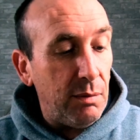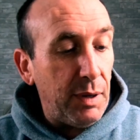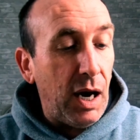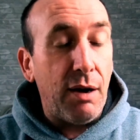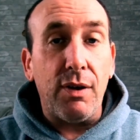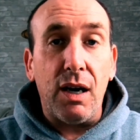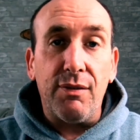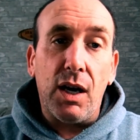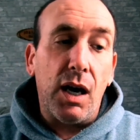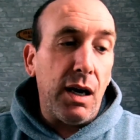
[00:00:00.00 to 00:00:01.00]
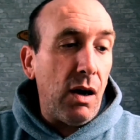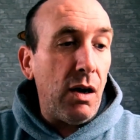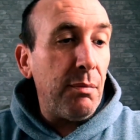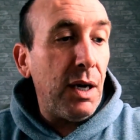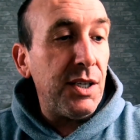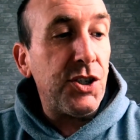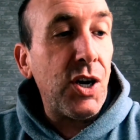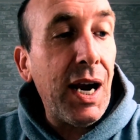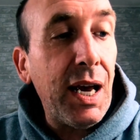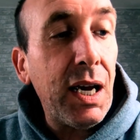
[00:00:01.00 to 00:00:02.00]
mean, I've got it on my
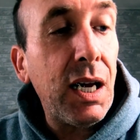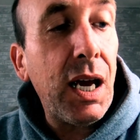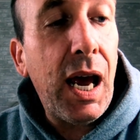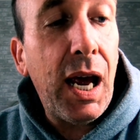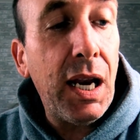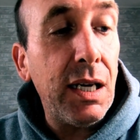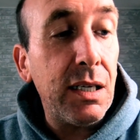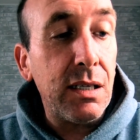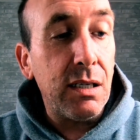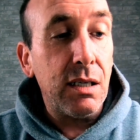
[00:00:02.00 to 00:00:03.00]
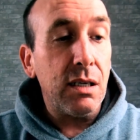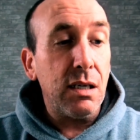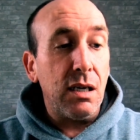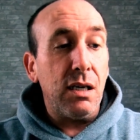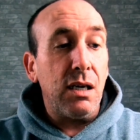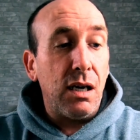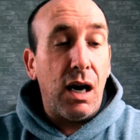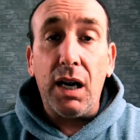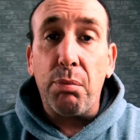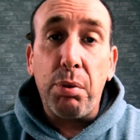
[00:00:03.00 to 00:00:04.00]
Stratic, and
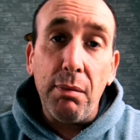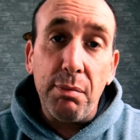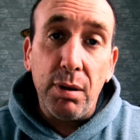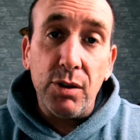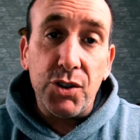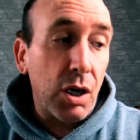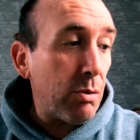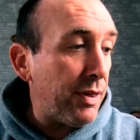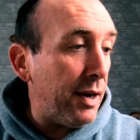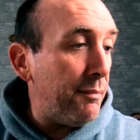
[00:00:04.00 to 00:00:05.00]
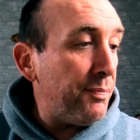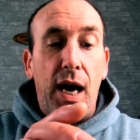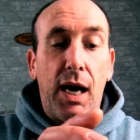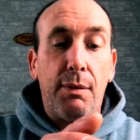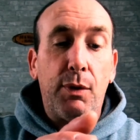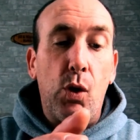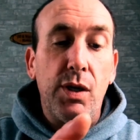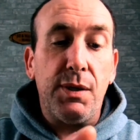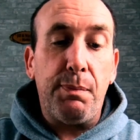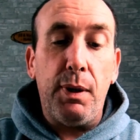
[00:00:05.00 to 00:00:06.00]
I could probably pull a truck with it. And I'm going
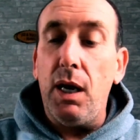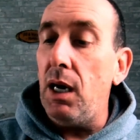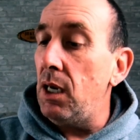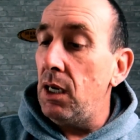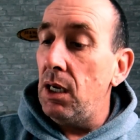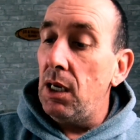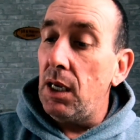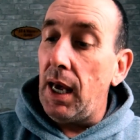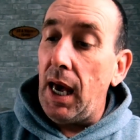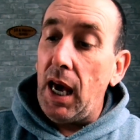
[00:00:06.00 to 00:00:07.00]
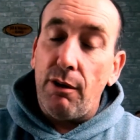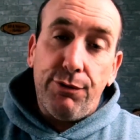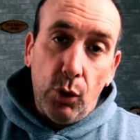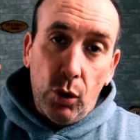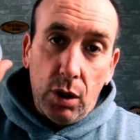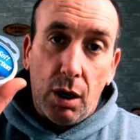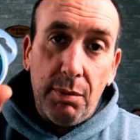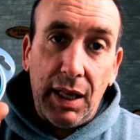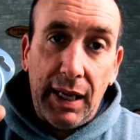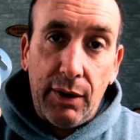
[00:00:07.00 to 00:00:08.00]
to put a Fluorocarbon
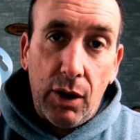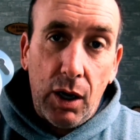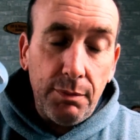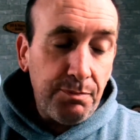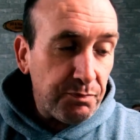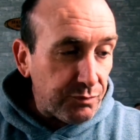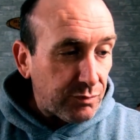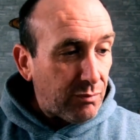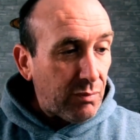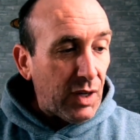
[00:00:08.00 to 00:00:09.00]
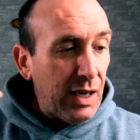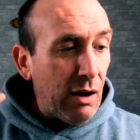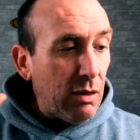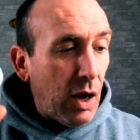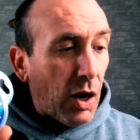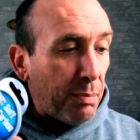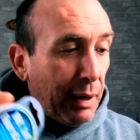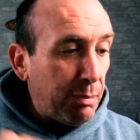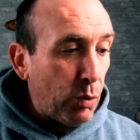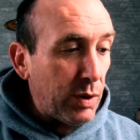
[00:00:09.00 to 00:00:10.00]
Leader on. Now, a lot of
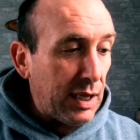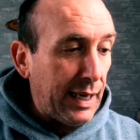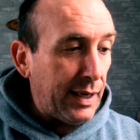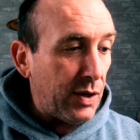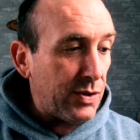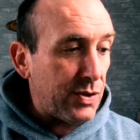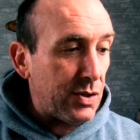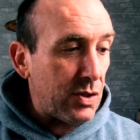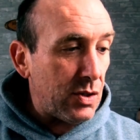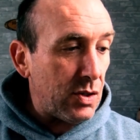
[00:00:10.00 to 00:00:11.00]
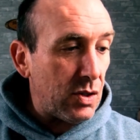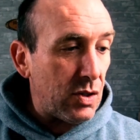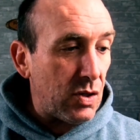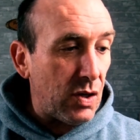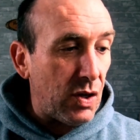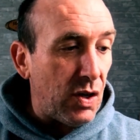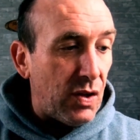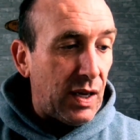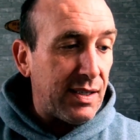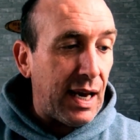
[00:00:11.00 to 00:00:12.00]
people with leaders,
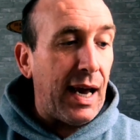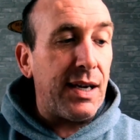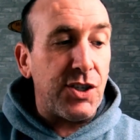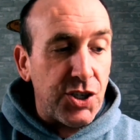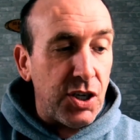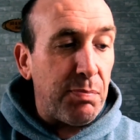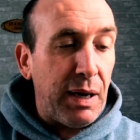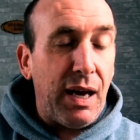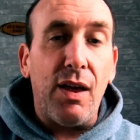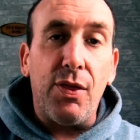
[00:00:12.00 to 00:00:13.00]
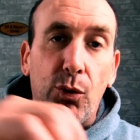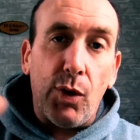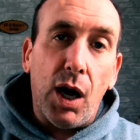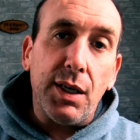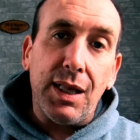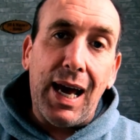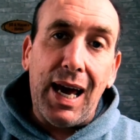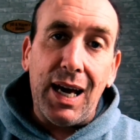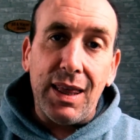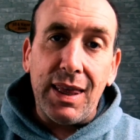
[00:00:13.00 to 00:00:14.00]
they say it should be the rod
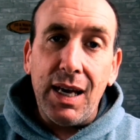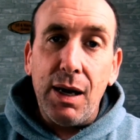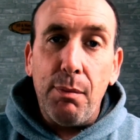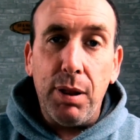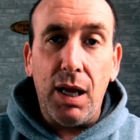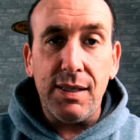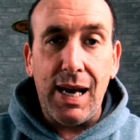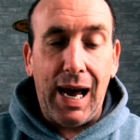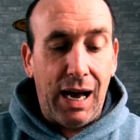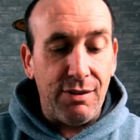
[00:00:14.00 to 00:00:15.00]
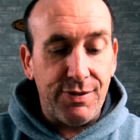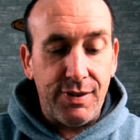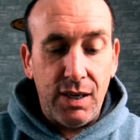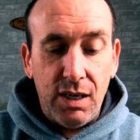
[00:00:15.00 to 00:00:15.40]
length plus half.